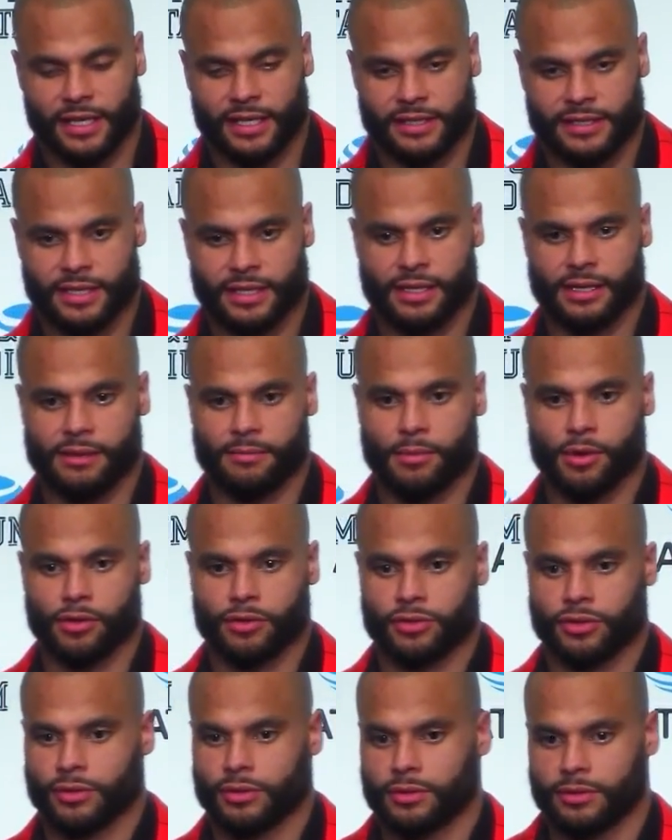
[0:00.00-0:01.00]
it's in the
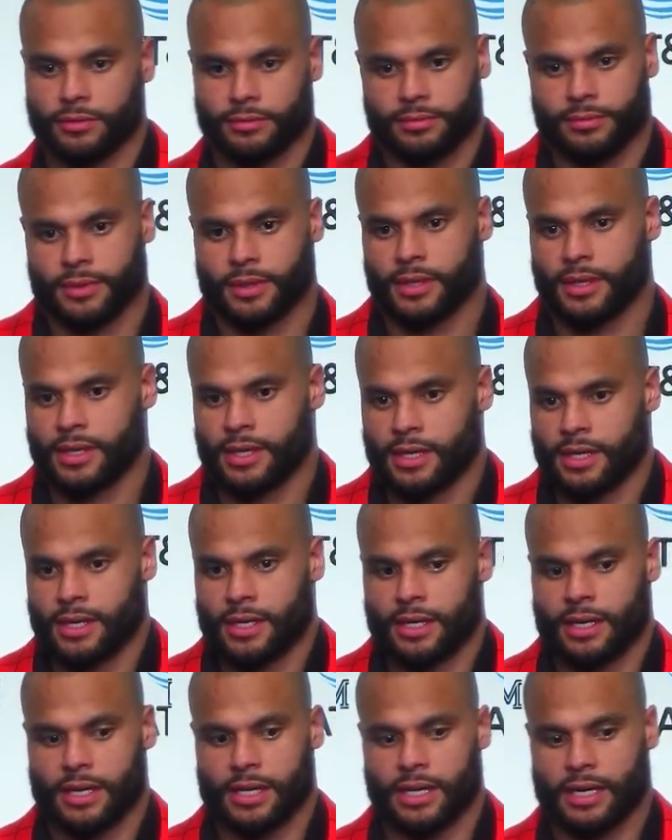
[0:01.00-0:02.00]
emotional
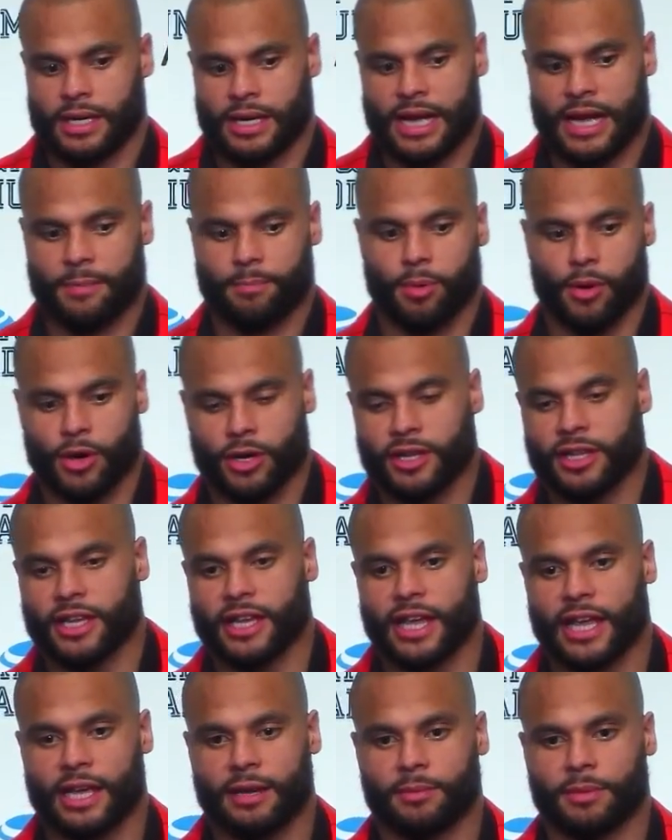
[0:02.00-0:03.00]
uh, part of the
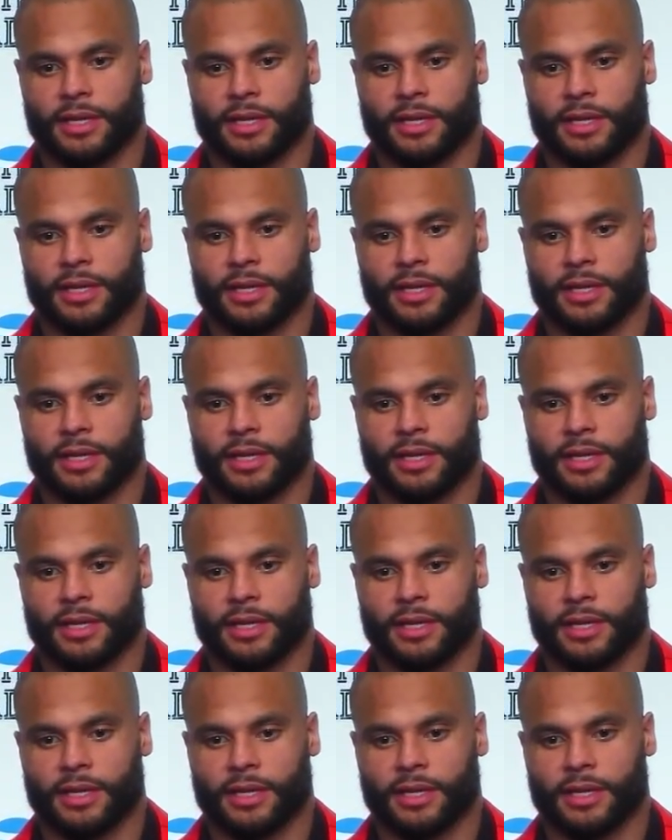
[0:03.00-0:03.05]
game.